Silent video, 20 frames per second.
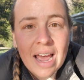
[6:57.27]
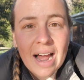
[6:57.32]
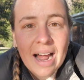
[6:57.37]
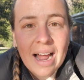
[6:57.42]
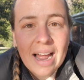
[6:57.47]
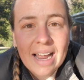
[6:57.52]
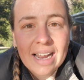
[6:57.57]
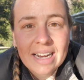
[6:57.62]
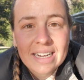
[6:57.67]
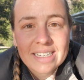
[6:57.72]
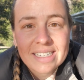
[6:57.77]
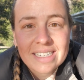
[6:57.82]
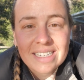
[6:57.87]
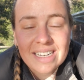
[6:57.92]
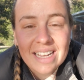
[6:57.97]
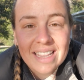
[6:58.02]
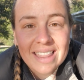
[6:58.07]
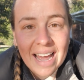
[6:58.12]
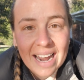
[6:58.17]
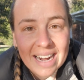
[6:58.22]
and
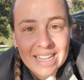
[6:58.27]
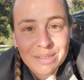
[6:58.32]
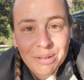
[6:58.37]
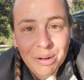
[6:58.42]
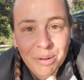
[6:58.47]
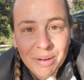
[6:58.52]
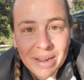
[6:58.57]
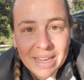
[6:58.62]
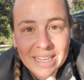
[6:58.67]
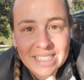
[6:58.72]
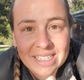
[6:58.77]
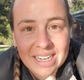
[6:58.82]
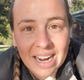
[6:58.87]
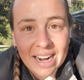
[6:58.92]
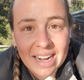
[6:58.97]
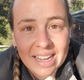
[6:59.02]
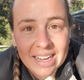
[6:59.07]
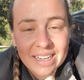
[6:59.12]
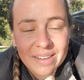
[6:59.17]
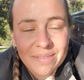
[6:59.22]
that is what we're
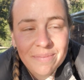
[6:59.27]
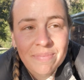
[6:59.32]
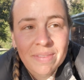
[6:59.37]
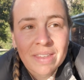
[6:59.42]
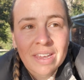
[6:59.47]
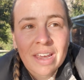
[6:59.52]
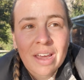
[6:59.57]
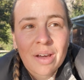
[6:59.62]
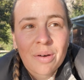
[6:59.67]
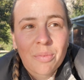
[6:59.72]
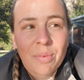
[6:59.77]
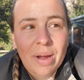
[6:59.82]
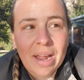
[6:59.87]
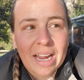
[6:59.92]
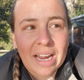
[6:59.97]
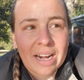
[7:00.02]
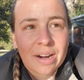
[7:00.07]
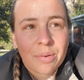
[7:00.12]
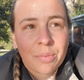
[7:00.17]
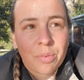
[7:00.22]
starting. We're
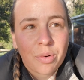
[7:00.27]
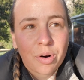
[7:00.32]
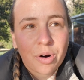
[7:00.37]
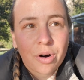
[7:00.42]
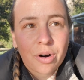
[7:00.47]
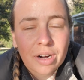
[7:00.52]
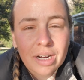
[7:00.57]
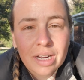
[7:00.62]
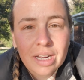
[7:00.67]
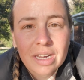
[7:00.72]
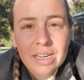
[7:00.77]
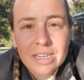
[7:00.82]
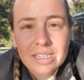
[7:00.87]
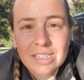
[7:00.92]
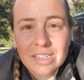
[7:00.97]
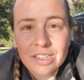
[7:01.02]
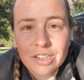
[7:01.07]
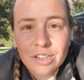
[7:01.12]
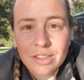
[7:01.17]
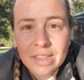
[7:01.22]
going to walk
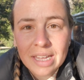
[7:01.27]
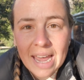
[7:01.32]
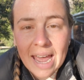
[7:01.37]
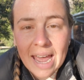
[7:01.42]
to the